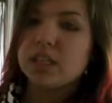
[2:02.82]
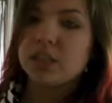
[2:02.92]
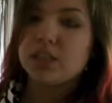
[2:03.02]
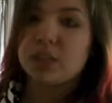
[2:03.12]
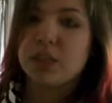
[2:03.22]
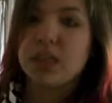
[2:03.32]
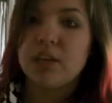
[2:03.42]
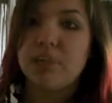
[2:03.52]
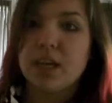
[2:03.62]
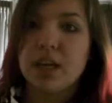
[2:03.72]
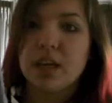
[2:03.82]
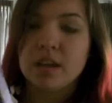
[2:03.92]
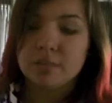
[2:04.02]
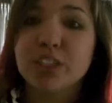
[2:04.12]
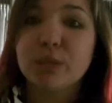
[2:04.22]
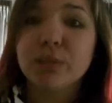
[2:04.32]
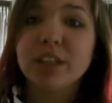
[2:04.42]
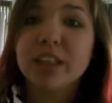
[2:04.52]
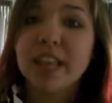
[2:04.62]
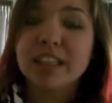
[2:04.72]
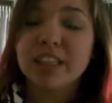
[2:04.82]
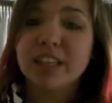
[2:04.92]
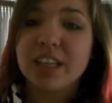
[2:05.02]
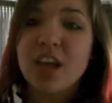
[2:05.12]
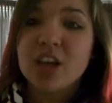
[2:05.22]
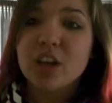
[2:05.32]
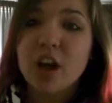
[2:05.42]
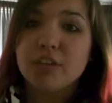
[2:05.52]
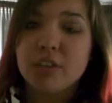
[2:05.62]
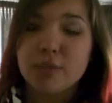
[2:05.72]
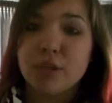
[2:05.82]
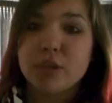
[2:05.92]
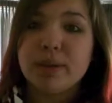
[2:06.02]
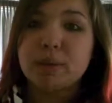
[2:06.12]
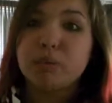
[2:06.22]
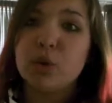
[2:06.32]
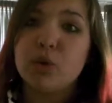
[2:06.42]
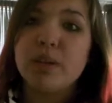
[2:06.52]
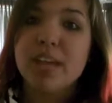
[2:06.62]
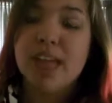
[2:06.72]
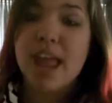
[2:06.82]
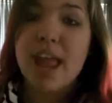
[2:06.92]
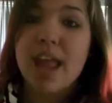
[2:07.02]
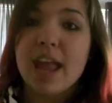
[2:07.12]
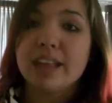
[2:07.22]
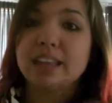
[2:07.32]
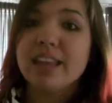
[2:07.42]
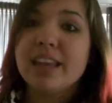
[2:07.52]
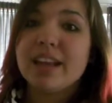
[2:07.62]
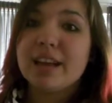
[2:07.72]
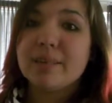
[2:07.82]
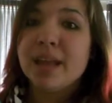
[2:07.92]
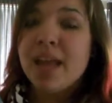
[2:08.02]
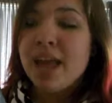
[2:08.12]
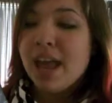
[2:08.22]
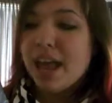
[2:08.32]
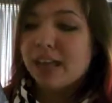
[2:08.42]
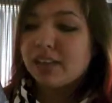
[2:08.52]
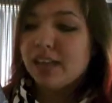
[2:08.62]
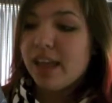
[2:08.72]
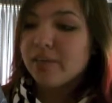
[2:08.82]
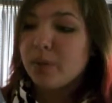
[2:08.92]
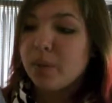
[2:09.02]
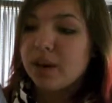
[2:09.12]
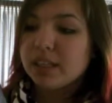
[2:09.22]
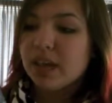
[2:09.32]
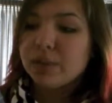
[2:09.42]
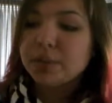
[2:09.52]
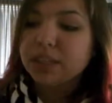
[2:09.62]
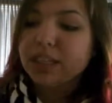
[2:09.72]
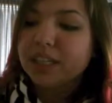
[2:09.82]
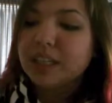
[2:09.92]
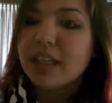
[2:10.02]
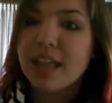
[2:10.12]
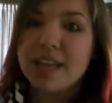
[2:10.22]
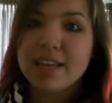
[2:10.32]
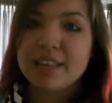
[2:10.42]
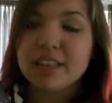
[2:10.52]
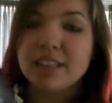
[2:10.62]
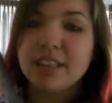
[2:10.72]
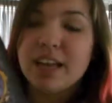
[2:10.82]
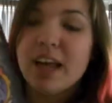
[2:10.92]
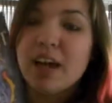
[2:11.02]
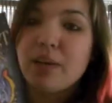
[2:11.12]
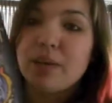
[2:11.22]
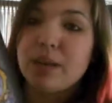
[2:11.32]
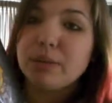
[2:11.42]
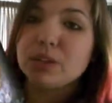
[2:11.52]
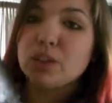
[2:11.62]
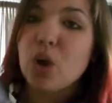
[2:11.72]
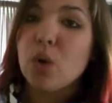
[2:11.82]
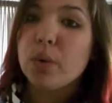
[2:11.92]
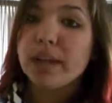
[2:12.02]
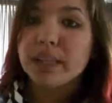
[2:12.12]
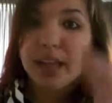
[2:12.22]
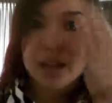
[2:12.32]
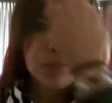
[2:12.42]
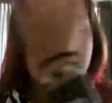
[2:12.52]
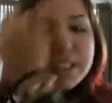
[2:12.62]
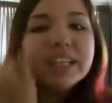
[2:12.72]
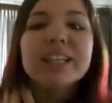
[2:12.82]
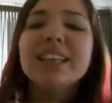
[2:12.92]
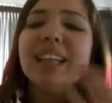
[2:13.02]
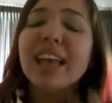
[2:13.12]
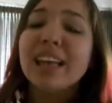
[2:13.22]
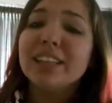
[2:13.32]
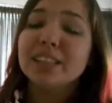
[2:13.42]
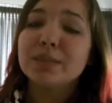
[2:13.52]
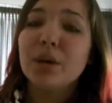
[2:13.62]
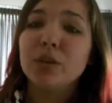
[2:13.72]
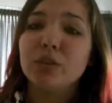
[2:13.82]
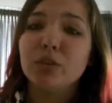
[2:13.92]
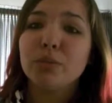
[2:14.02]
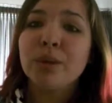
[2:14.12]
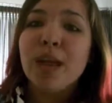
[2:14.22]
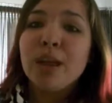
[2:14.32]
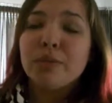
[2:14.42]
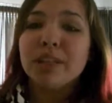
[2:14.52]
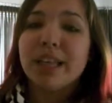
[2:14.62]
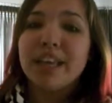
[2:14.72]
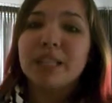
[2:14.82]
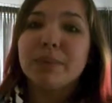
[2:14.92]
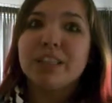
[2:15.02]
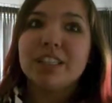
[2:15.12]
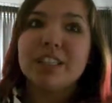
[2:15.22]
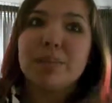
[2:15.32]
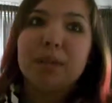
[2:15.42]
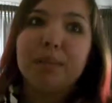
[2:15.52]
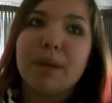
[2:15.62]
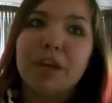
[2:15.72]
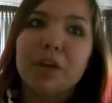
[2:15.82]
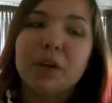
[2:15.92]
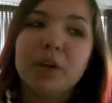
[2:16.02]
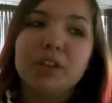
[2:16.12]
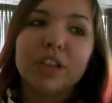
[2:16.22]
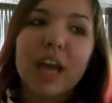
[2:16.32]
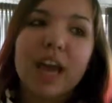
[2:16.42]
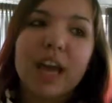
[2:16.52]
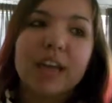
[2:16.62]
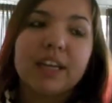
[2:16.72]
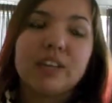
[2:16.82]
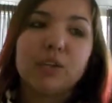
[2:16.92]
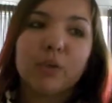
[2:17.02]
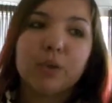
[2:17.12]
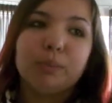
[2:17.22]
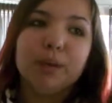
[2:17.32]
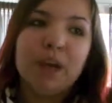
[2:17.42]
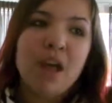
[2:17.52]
it's pretty big. And I really like the conflict between Ruby and Liam and everyone. I really liked how it was going. I really liked the small group when I expected it to be bigger, like the group